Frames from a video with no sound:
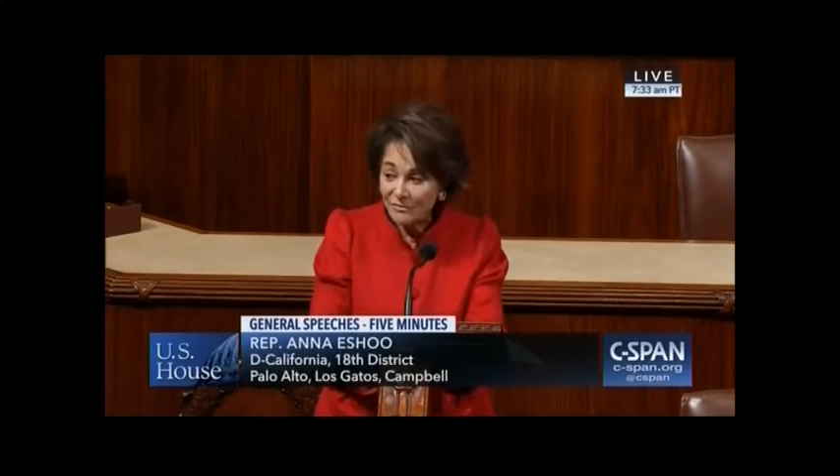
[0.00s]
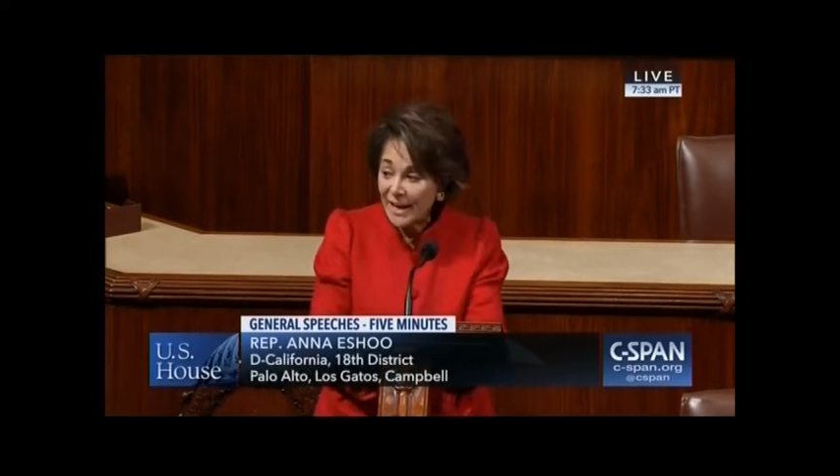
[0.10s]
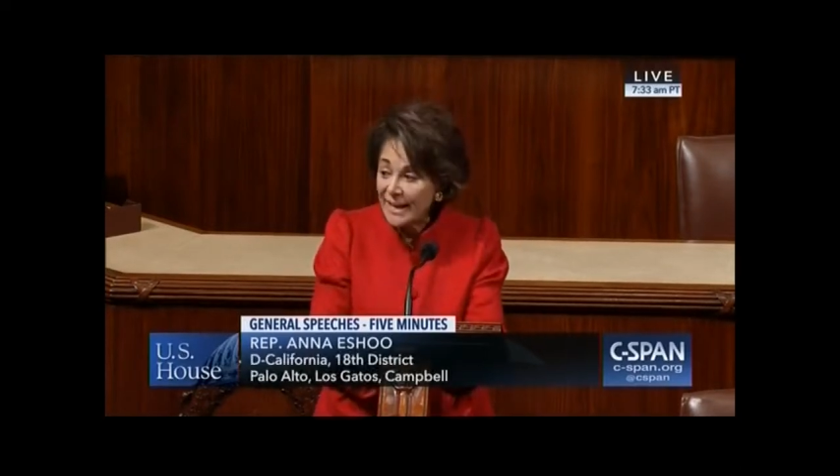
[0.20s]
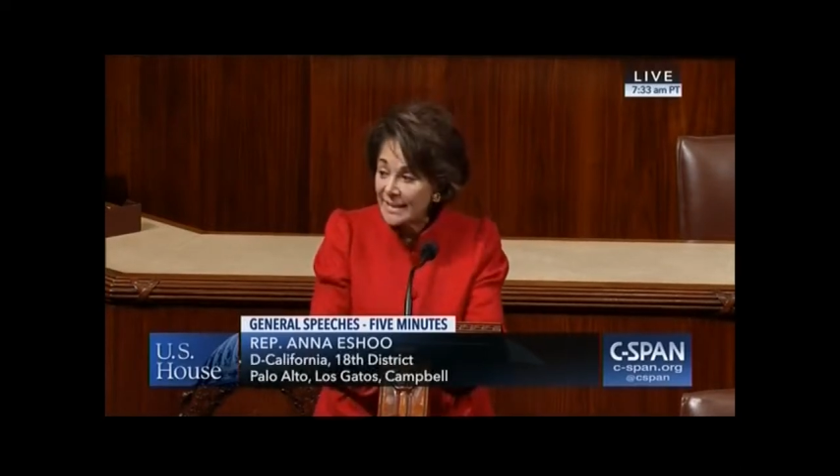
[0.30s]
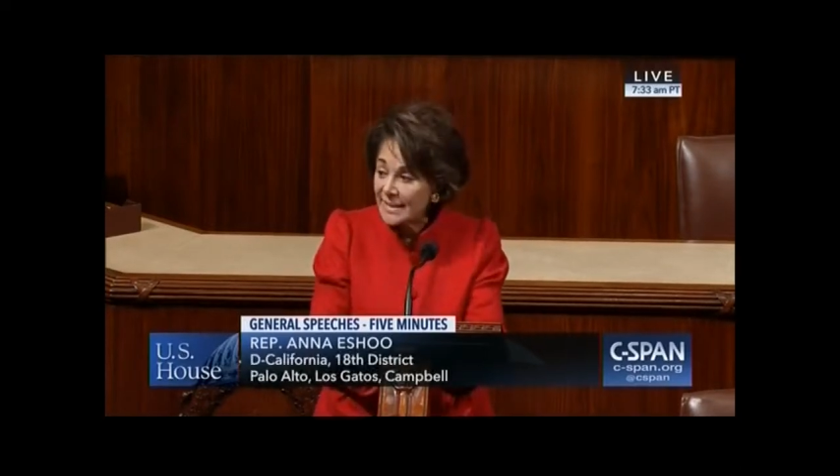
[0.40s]

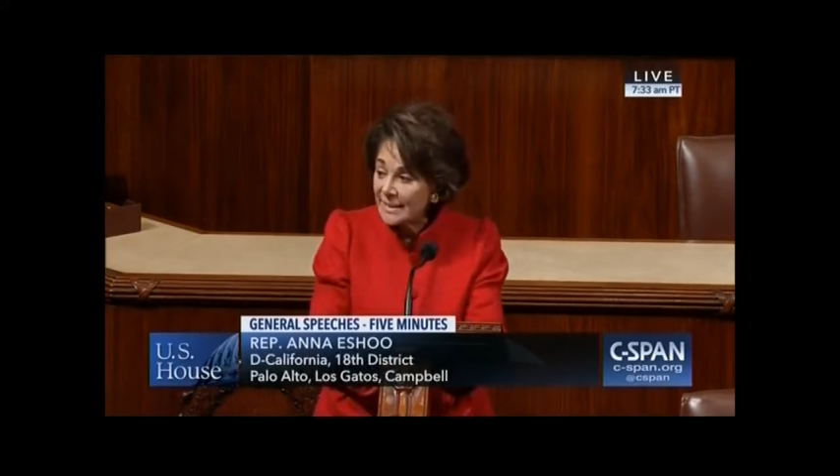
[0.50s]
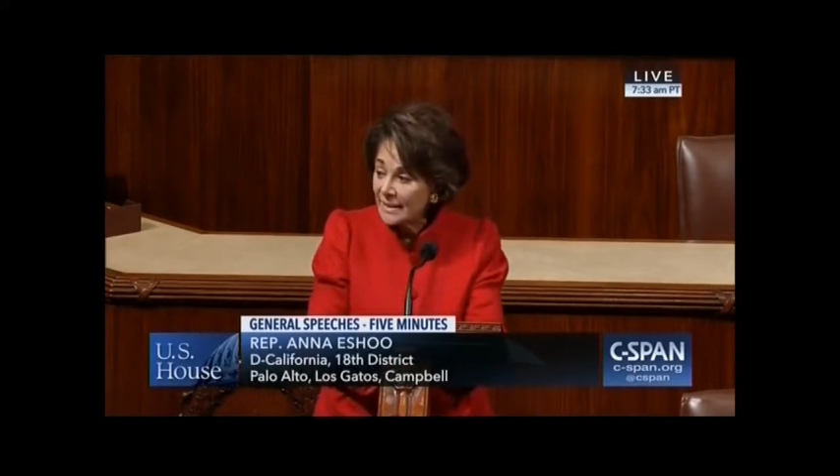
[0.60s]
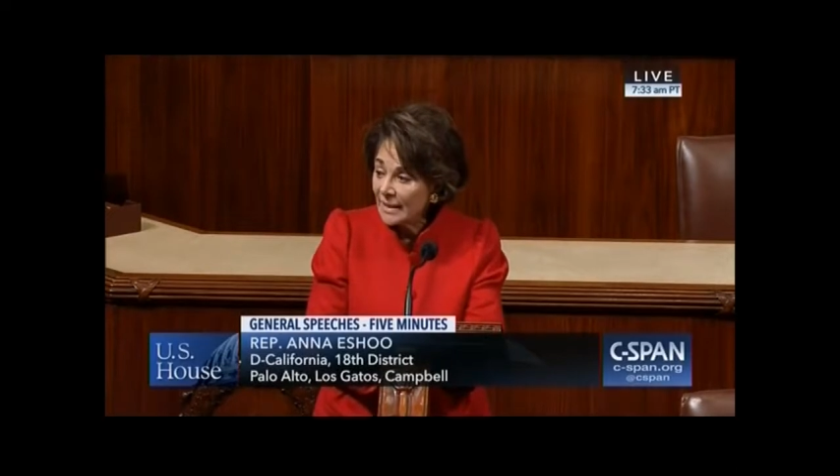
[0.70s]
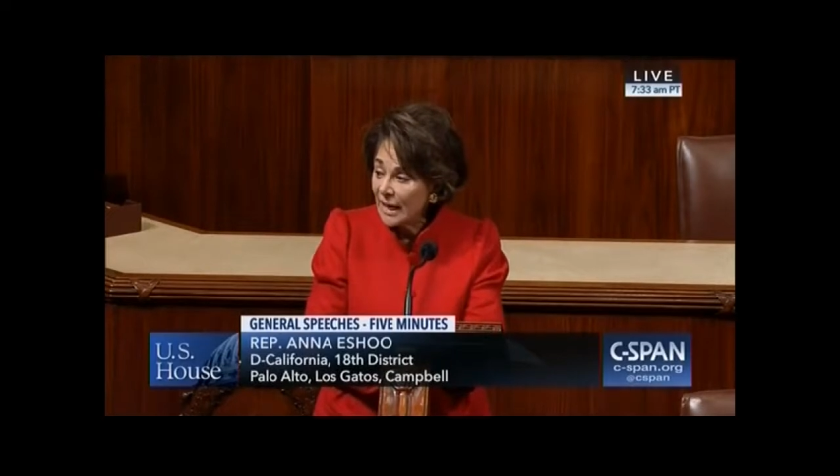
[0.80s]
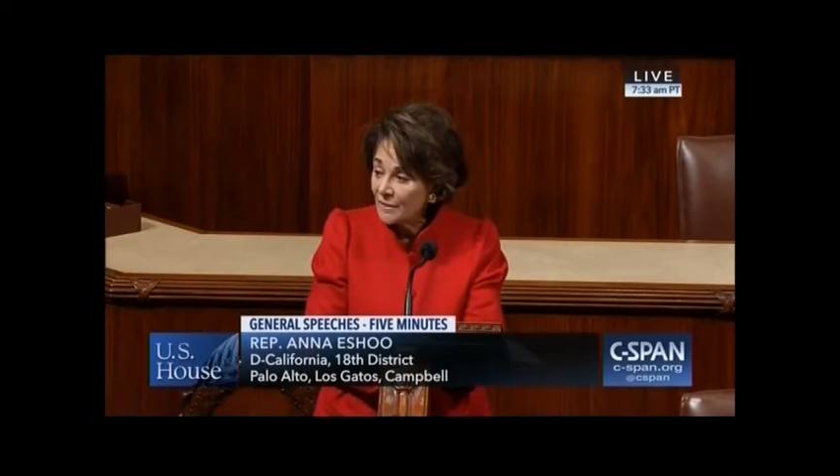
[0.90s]
veins
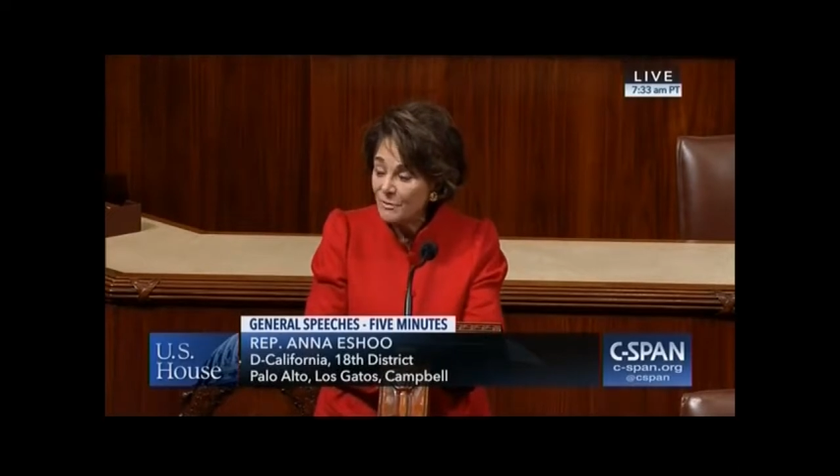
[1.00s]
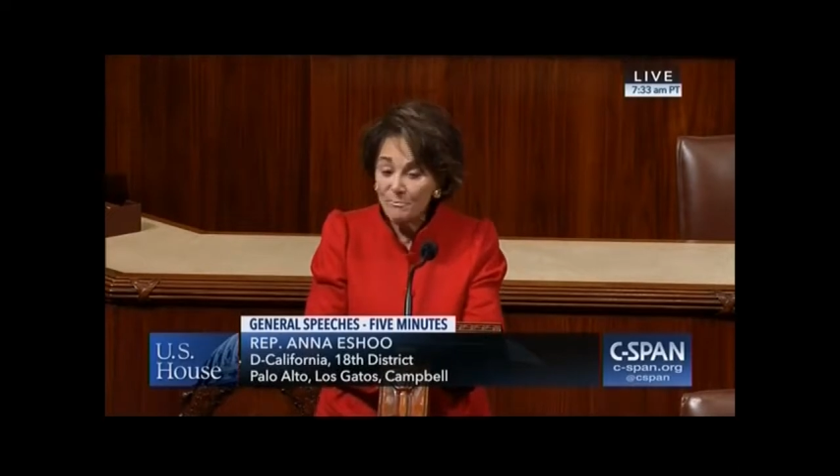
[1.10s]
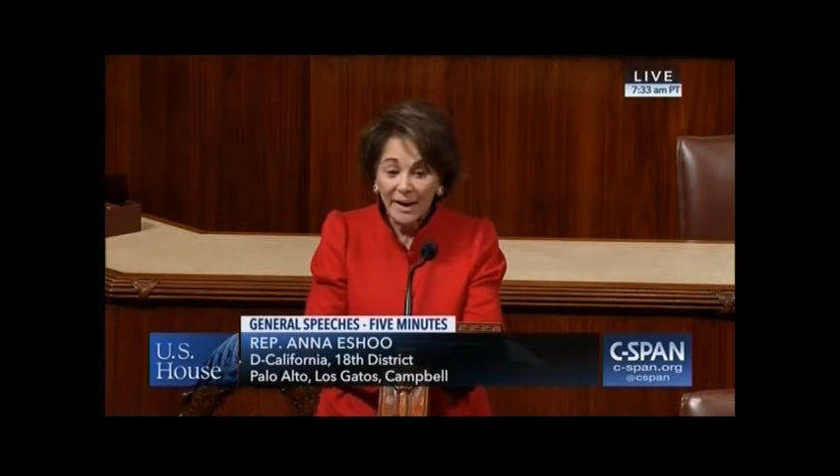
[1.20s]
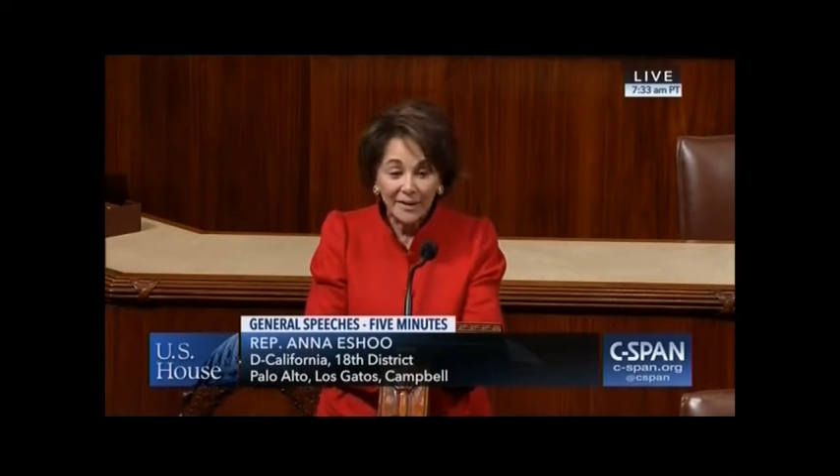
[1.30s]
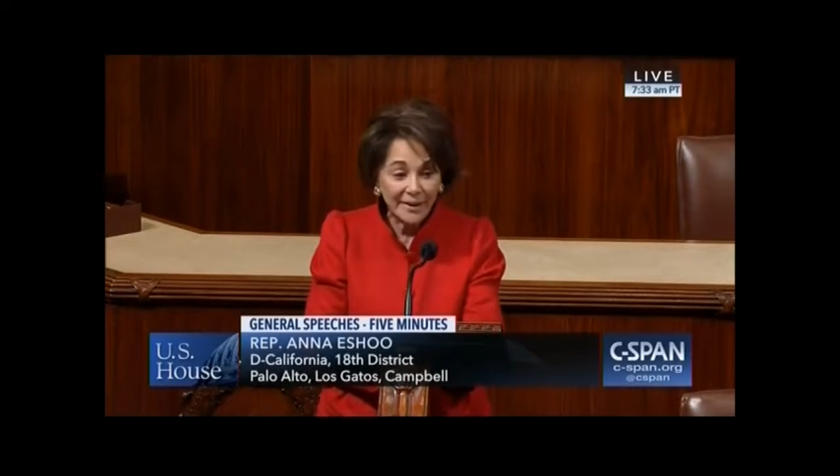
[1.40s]
of
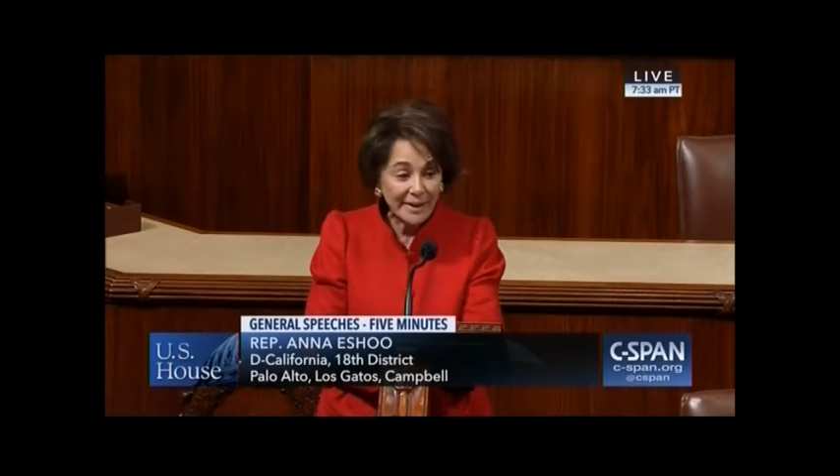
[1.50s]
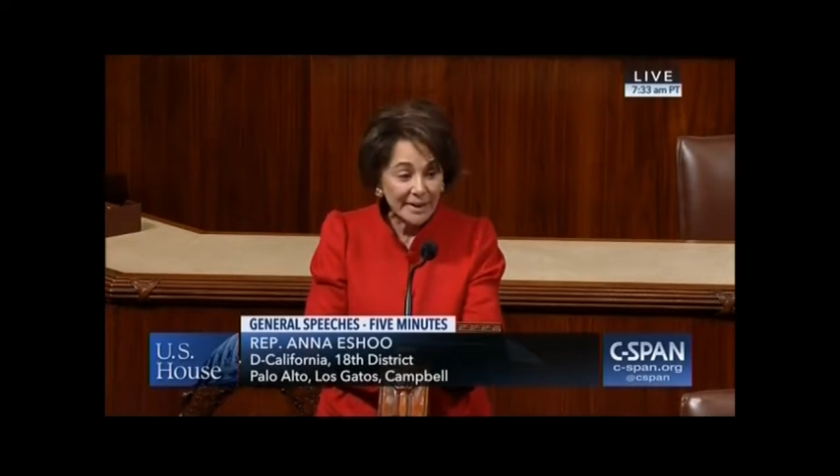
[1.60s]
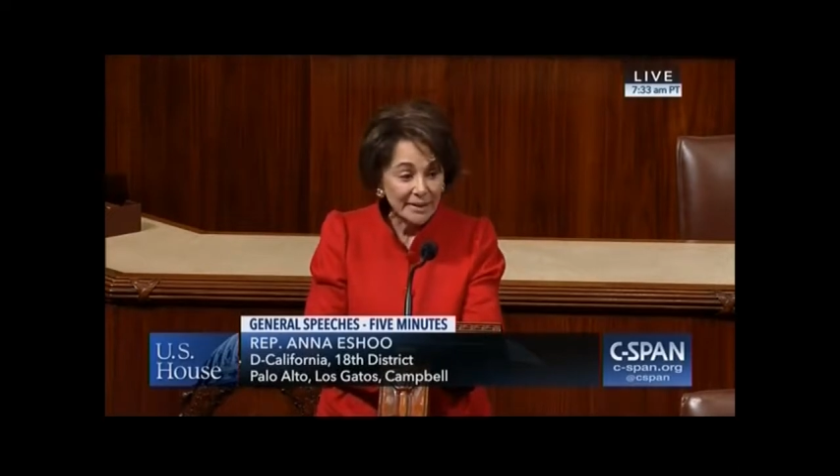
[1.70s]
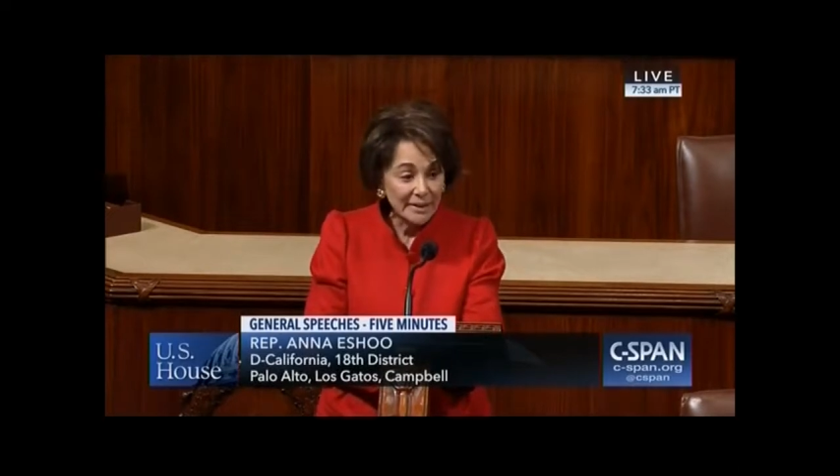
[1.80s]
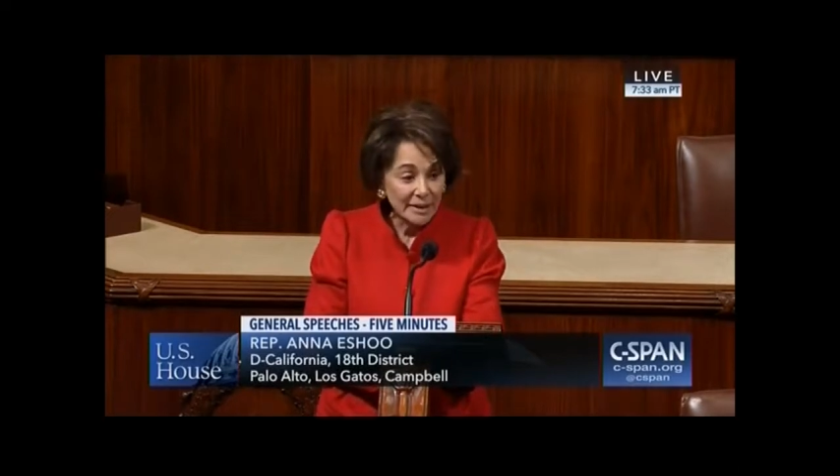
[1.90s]

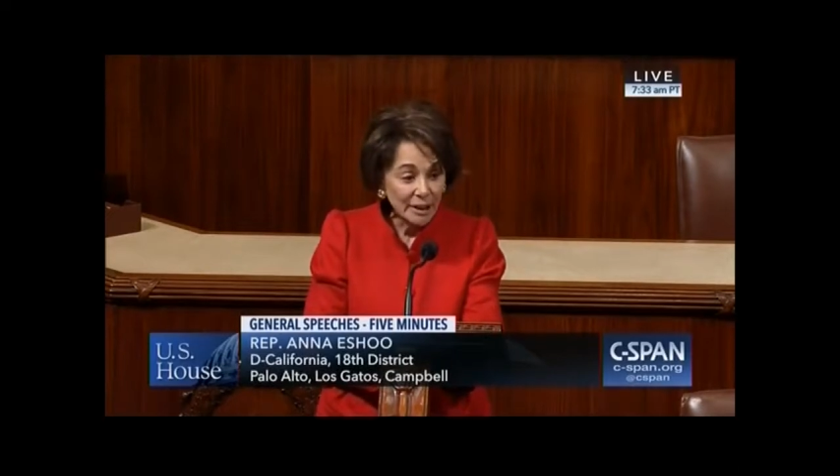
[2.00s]
America.